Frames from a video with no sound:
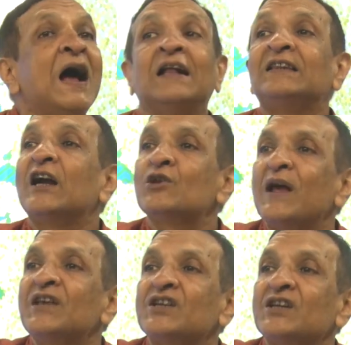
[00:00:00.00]
And that is
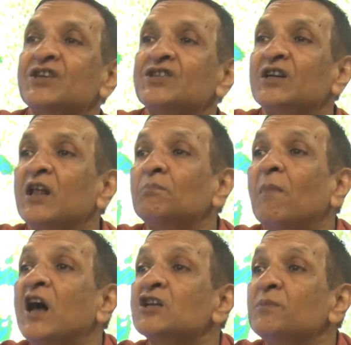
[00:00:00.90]
why he suggested that
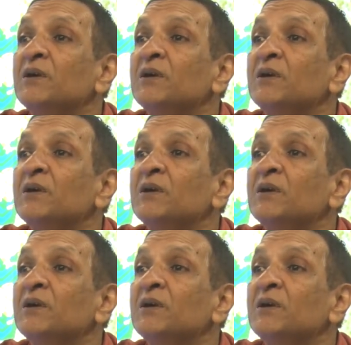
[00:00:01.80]
mass